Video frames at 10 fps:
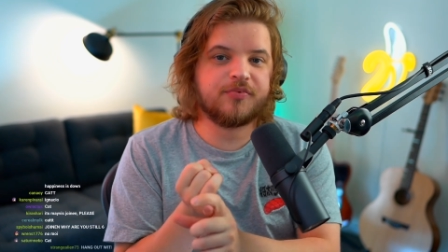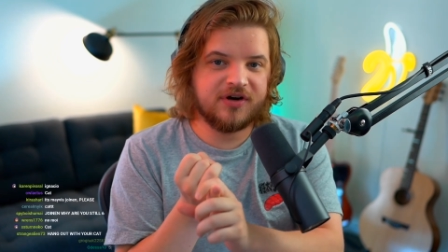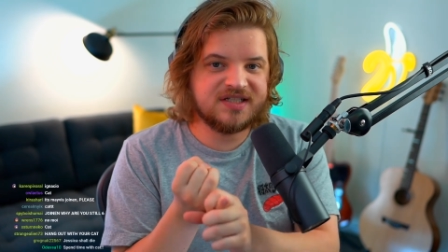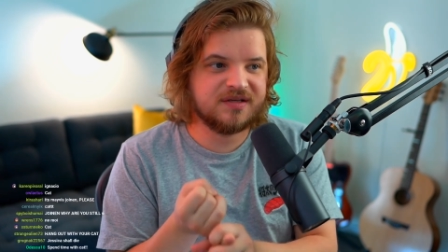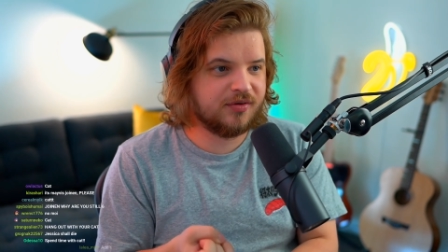
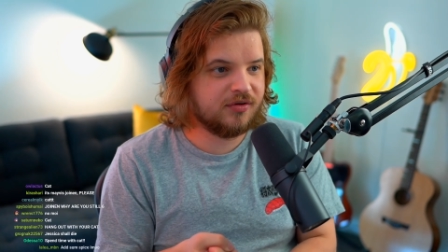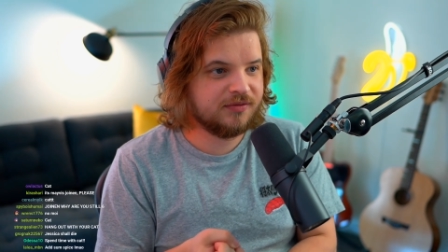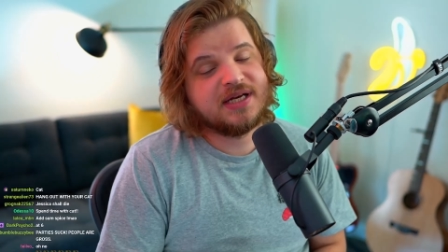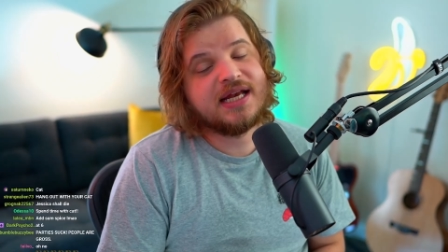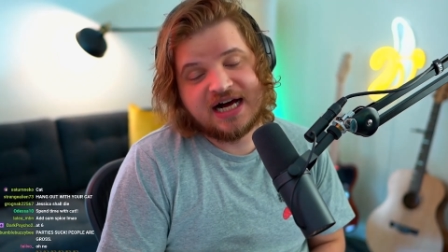principal
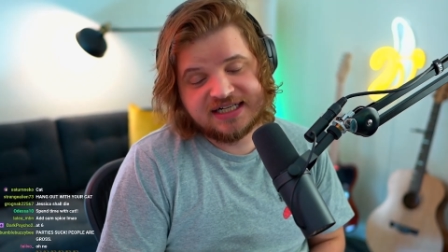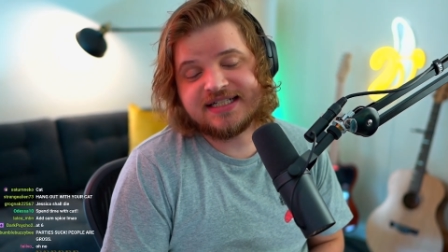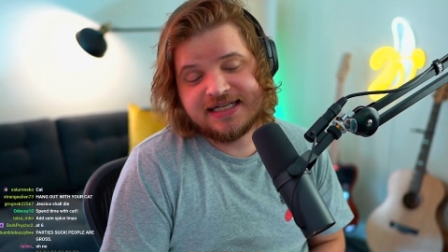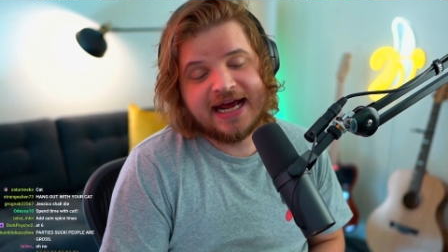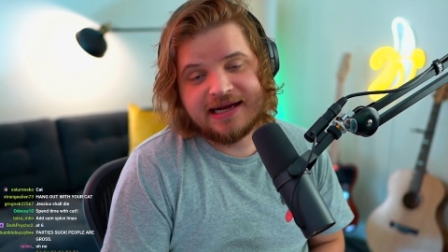
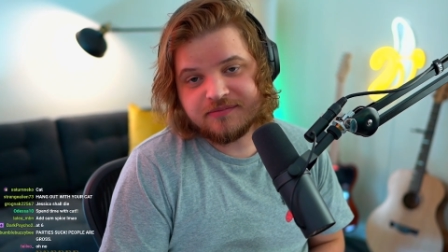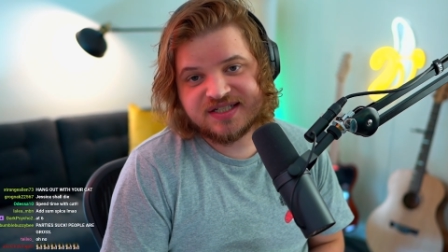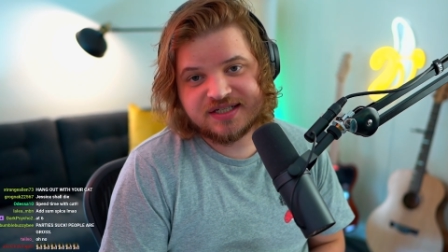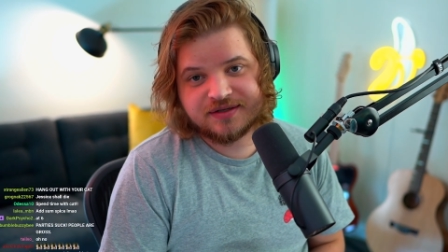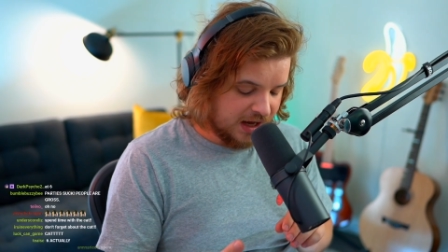nasty
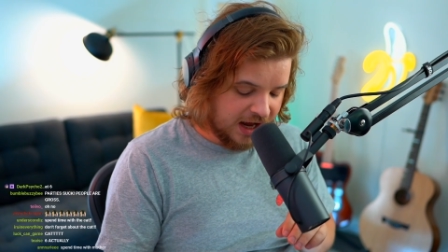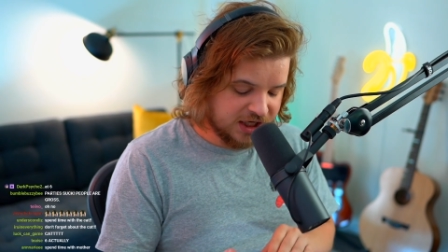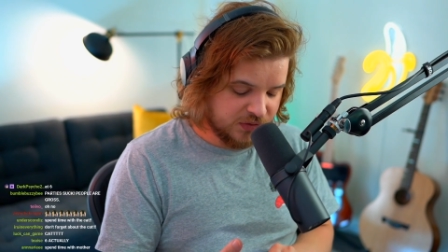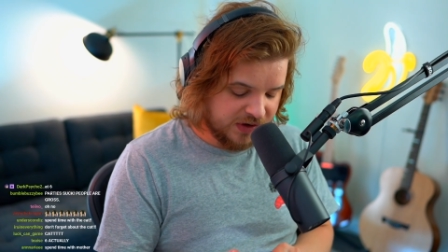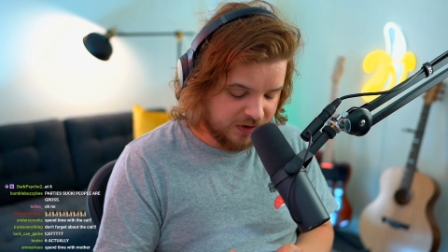names,
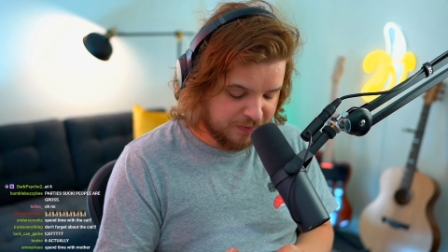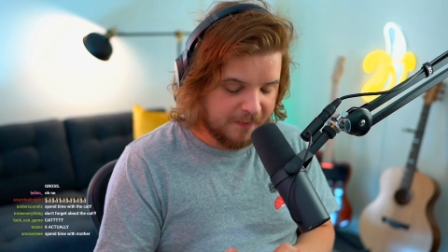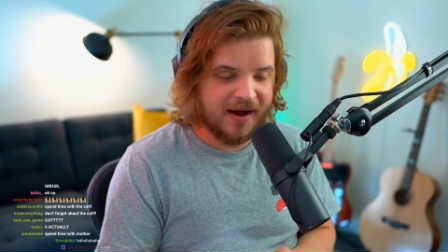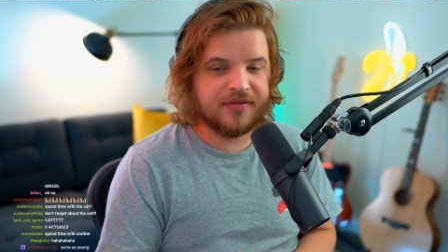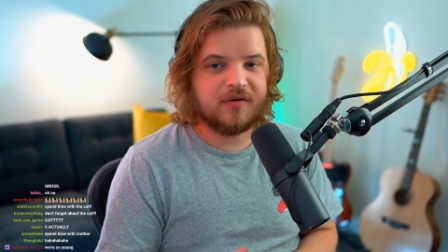arguing with my
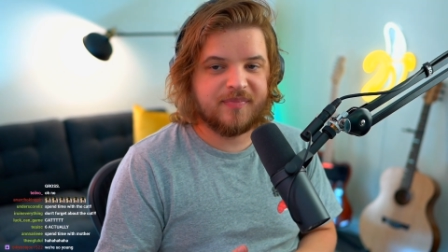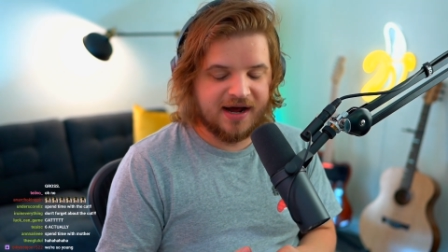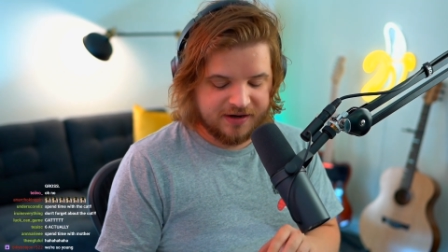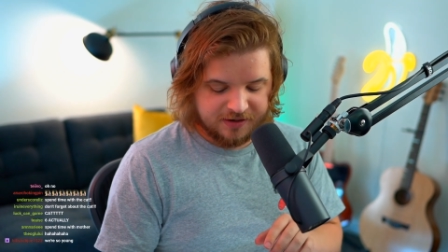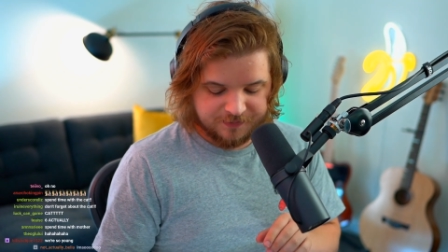mother
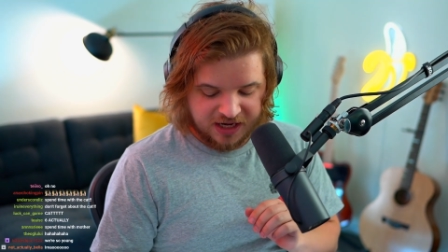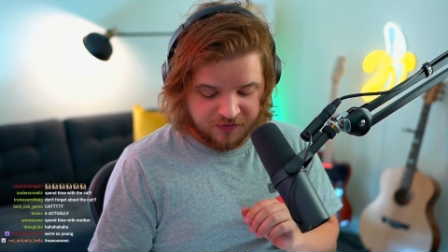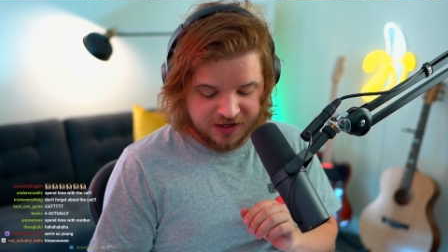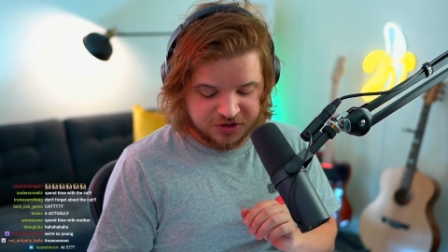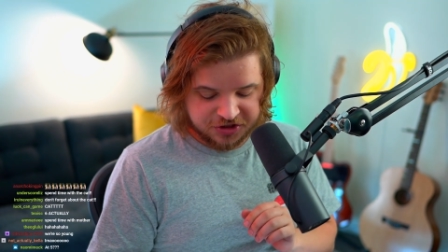about it,
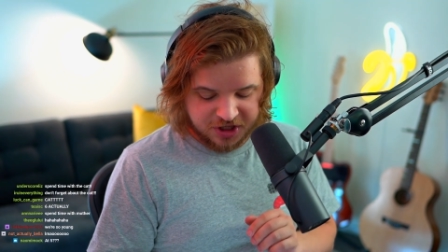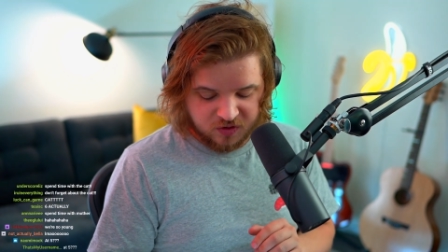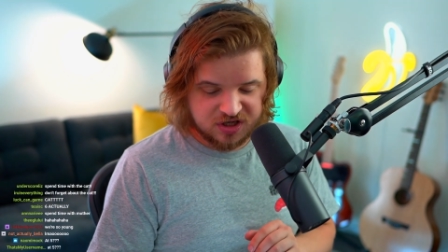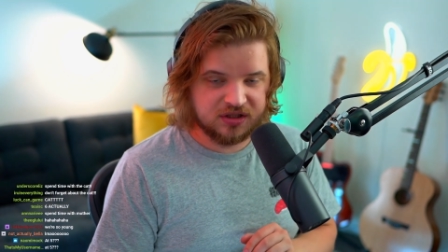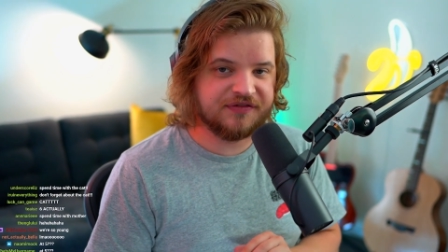and then just
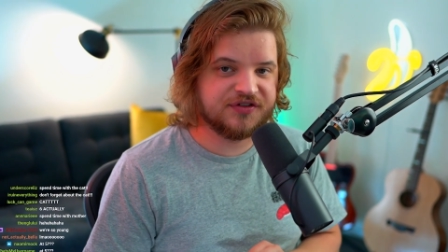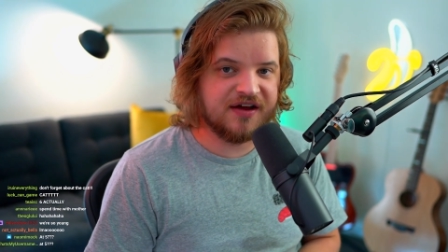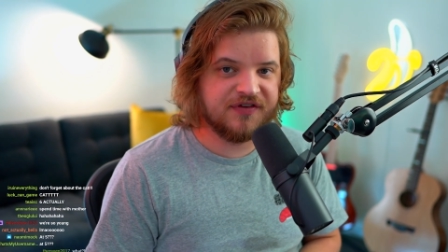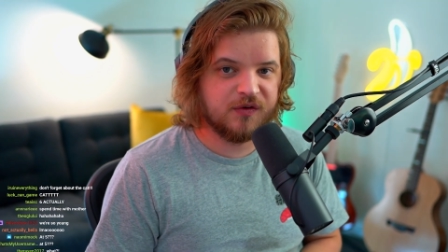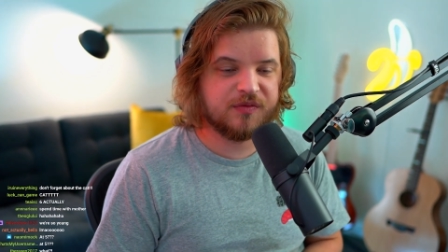going cliff
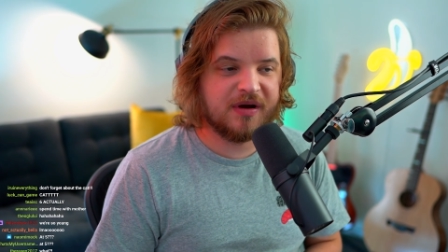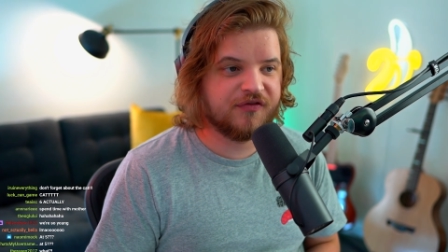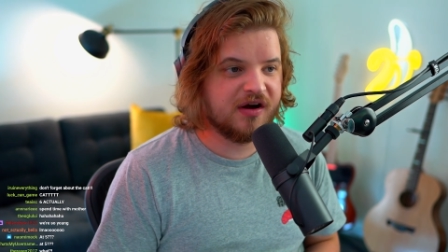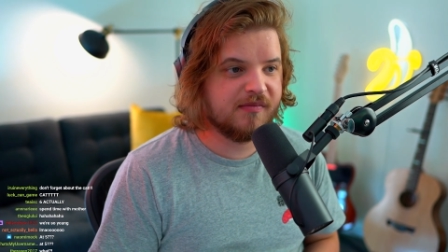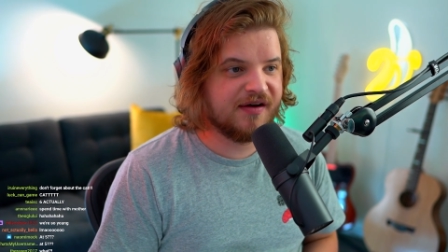diving with my
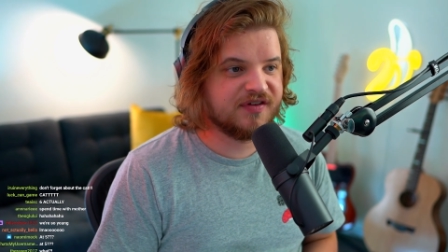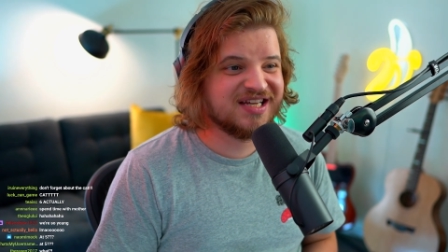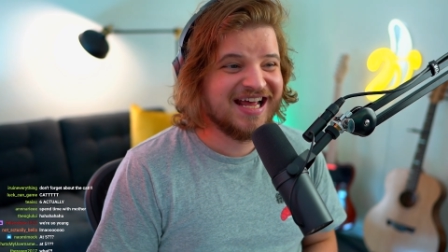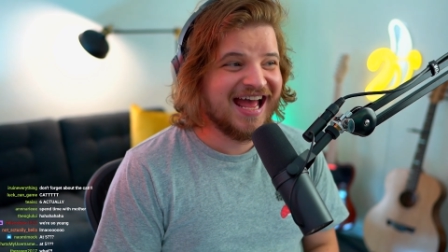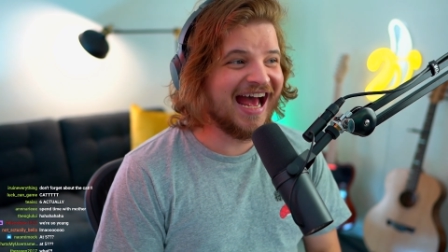friend
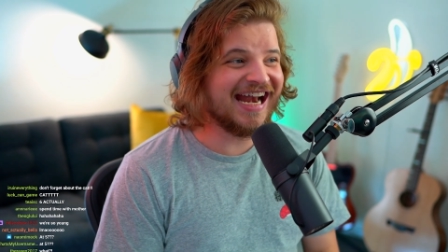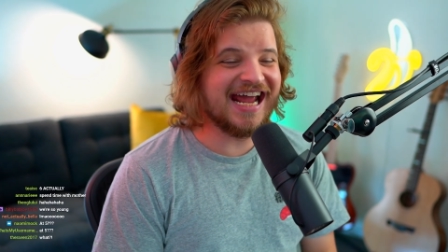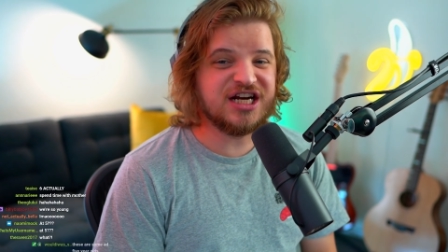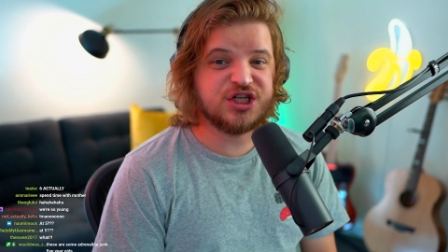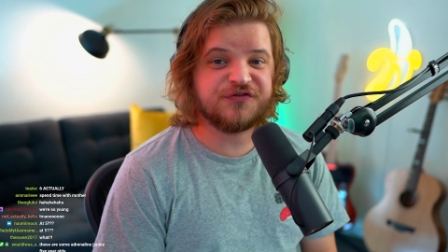Mavis at
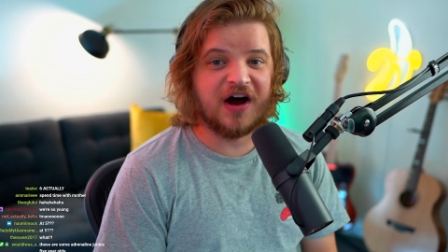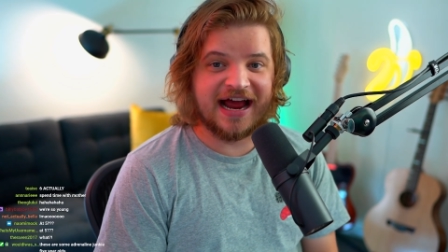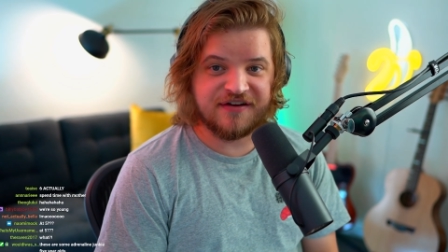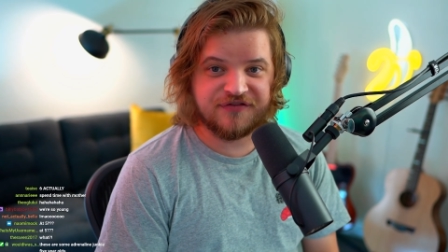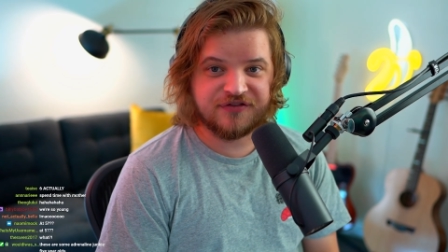age
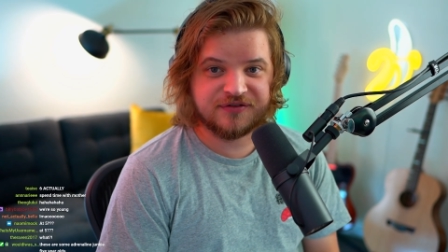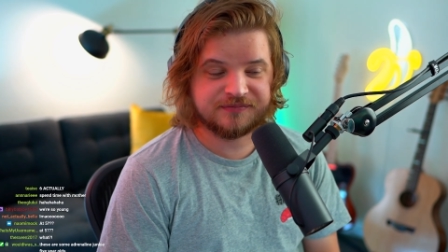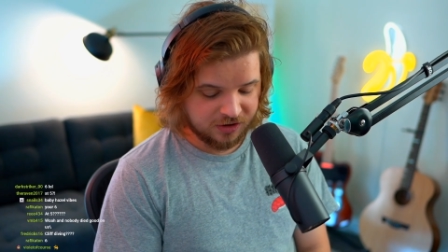five.